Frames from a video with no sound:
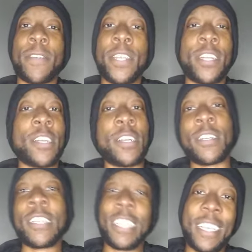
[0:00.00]
You know, you
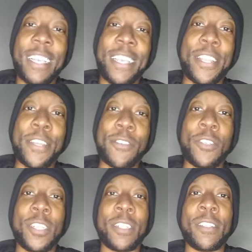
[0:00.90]
should, you know, she's
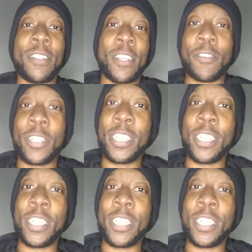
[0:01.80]
a good looking